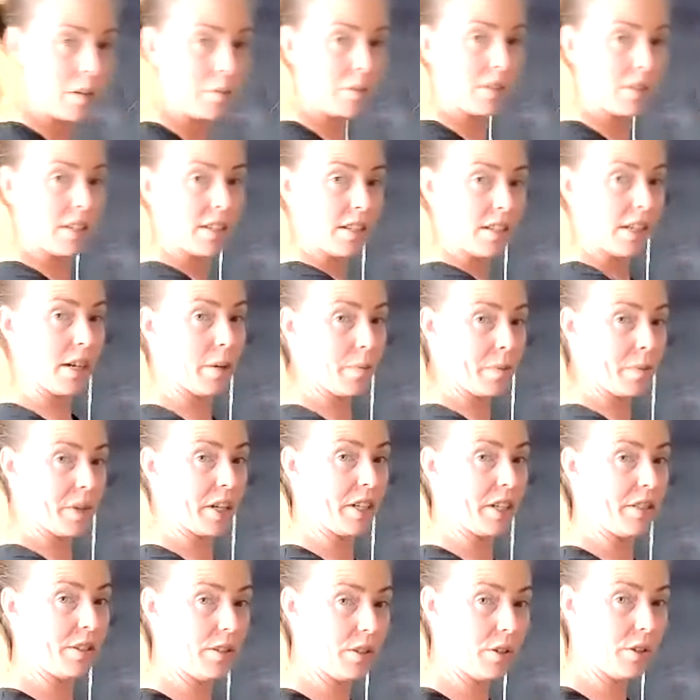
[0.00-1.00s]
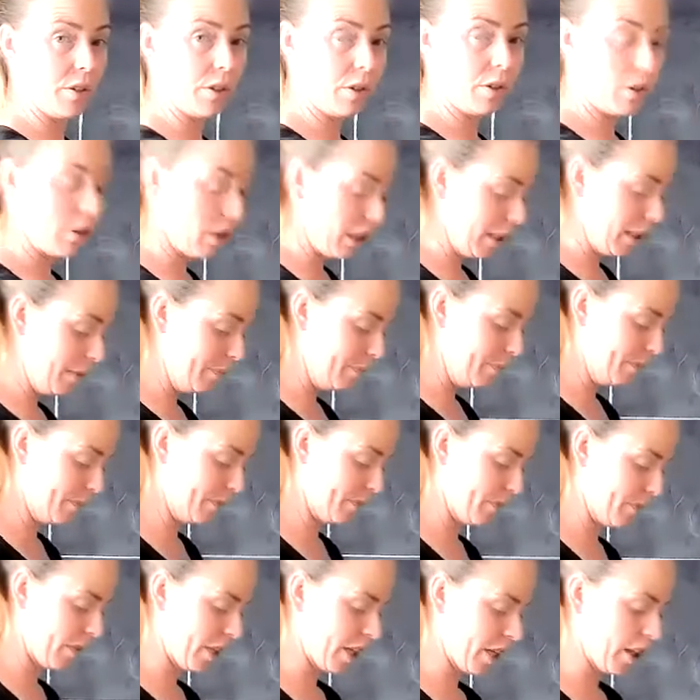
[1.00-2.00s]
sitting up nice and tall.
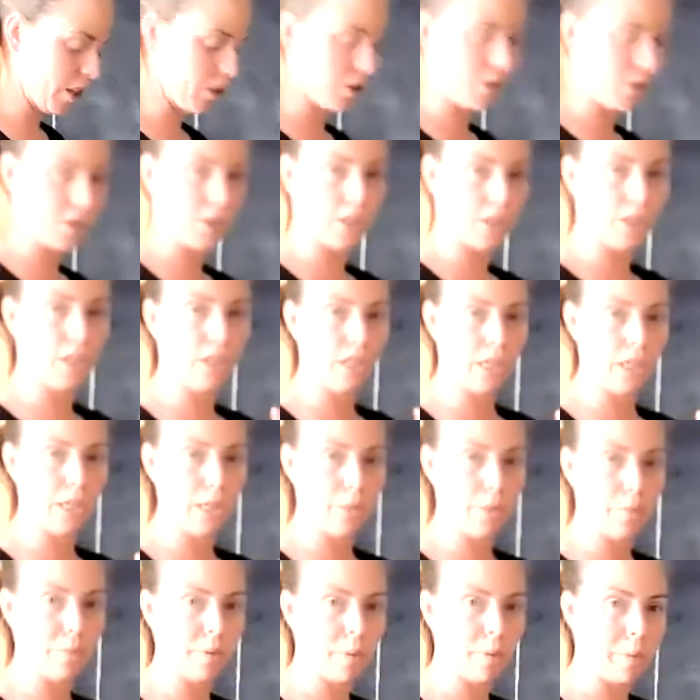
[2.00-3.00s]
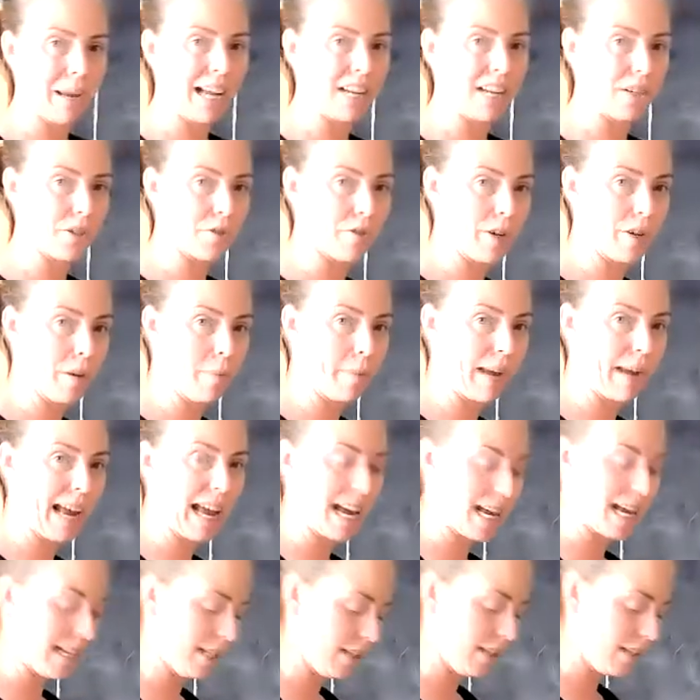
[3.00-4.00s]
I'm going to loop the band around my
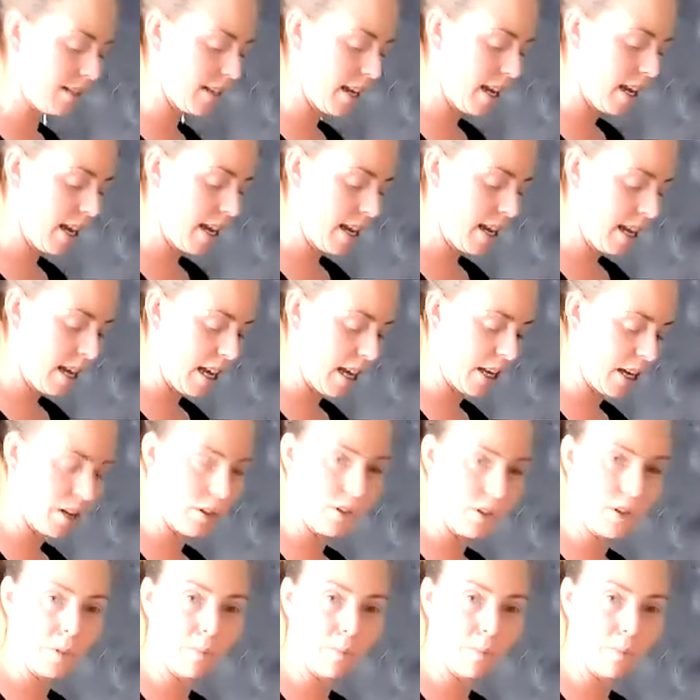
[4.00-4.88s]
hands. I'm going to